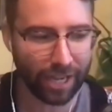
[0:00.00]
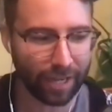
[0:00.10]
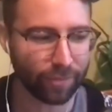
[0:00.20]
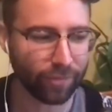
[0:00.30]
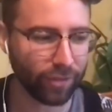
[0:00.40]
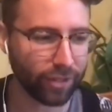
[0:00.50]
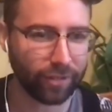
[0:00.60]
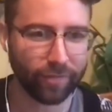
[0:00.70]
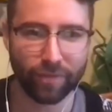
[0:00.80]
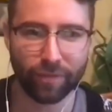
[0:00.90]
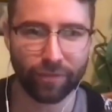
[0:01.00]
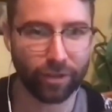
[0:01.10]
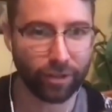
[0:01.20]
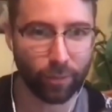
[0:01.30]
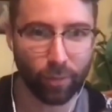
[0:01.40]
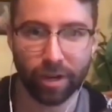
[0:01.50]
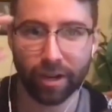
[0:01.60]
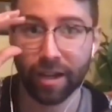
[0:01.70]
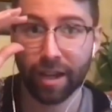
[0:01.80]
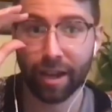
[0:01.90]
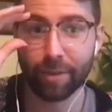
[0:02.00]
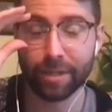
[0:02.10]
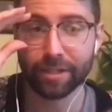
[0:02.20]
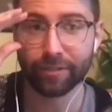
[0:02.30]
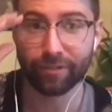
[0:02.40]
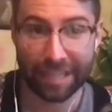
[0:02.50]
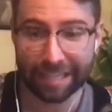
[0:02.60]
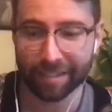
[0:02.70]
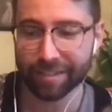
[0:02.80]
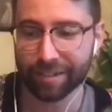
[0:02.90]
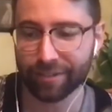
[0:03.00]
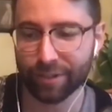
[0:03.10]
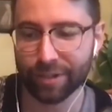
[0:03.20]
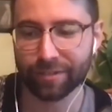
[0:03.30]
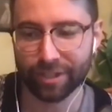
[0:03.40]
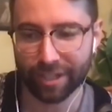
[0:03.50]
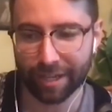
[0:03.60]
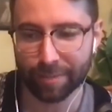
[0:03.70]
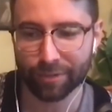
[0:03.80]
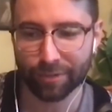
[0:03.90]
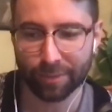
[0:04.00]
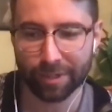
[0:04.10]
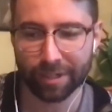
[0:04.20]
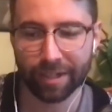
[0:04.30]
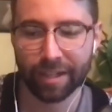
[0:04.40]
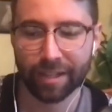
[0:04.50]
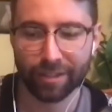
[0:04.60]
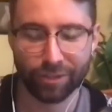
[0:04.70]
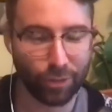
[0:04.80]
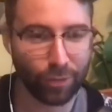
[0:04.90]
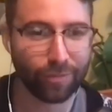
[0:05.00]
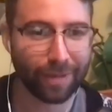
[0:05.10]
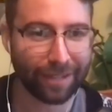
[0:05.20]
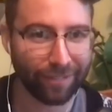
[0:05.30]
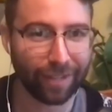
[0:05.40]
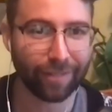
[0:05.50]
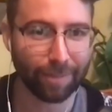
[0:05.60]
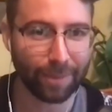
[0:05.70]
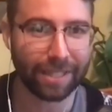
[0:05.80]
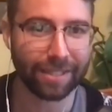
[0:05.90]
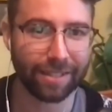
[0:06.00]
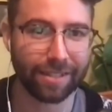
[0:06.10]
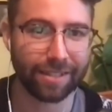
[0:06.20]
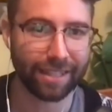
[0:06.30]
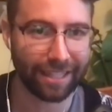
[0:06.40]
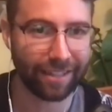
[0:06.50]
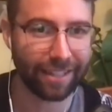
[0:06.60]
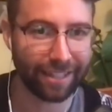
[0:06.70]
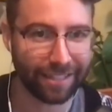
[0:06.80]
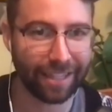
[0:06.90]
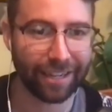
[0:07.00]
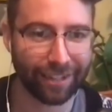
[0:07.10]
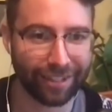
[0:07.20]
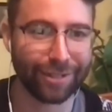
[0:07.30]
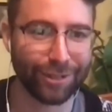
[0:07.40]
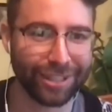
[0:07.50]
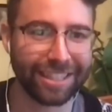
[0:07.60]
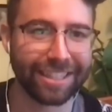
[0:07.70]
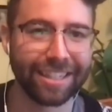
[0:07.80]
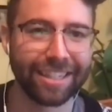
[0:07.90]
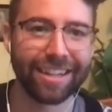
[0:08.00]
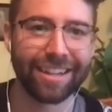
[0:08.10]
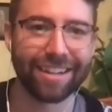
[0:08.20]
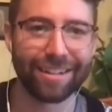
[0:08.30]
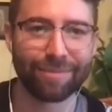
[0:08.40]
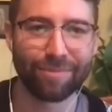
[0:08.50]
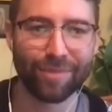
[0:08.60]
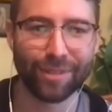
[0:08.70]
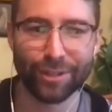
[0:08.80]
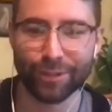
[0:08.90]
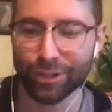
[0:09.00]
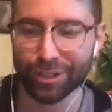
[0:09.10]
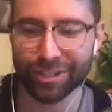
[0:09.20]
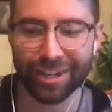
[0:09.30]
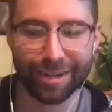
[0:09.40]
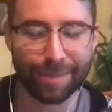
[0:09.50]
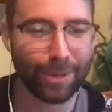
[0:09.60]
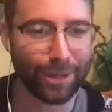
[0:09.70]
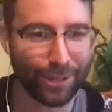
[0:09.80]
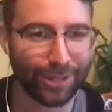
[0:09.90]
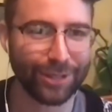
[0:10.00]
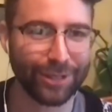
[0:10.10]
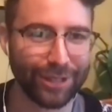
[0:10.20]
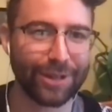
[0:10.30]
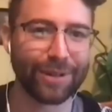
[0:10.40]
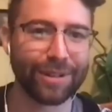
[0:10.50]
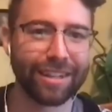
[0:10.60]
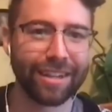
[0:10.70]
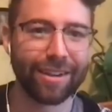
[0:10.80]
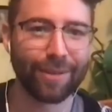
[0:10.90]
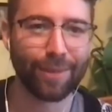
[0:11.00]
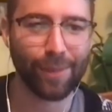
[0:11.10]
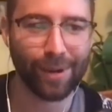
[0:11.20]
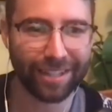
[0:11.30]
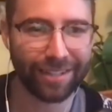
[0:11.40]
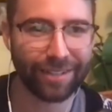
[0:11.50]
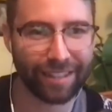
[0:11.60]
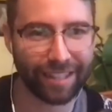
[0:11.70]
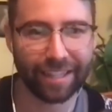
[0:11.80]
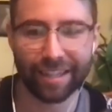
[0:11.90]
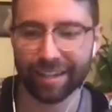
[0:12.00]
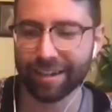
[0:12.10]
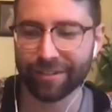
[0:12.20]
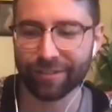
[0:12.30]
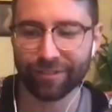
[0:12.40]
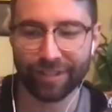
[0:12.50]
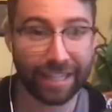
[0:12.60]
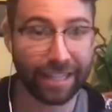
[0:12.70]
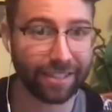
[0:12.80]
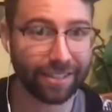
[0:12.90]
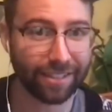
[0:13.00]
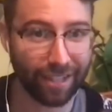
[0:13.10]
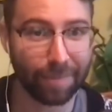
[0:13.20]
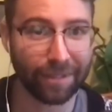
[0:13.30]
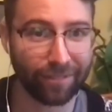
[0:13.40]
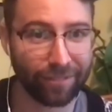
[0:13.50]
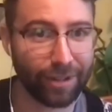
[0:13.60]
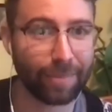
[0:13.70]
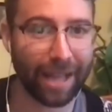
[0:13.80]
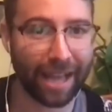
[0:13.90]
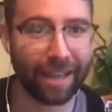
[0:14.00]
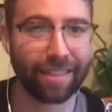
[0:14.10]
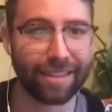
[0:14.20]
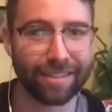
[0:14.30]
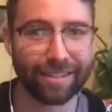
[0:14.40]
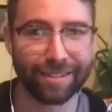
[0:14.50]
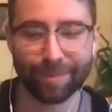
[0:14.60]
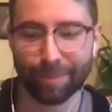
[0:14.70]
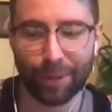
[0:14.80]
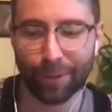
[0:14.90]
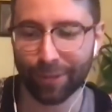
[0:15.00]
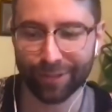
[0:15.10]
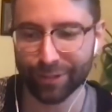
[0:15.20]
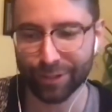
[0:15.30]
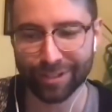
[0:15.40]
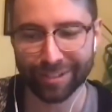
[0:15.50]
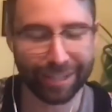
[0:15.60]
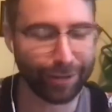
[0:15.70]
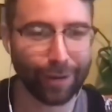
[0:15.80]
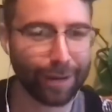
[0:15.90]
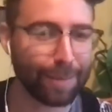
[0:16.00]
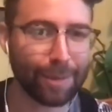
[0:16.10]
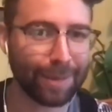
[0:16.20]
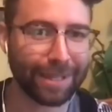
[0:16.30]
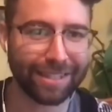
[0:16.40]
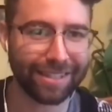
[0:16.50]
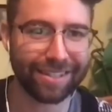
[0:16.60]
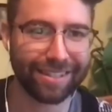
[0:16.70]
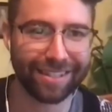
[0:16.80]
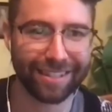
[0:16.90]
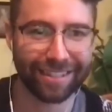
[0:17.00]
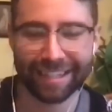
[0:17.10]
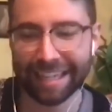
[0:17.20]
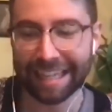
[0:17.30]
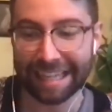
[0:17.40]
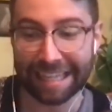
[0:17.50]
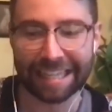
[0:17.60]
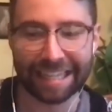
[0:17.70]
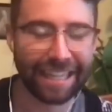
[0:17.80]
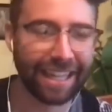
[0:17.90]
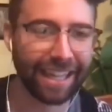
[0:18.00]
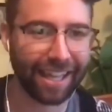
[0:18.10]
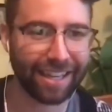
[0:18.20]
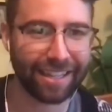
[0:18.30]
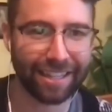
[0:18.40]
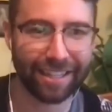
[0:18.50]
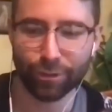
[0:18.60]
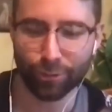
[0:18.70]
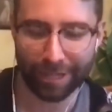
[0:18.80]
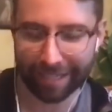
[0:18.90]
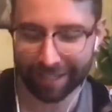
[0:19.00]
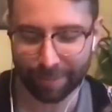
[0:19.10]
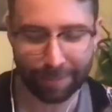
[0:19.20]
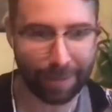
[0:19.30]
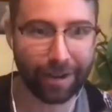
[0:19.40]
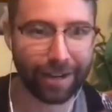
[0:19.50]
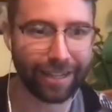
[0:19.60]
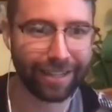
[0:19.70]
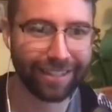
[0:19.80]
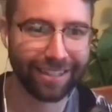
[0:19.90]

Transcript: times for for work. I've been to Phoenix a few different times for work. Two of my favorite places in the entire country. Um, so just on a personal note, what do you think of Phoenix coming from Athens? Both just incredible places to eat and drink and be merry.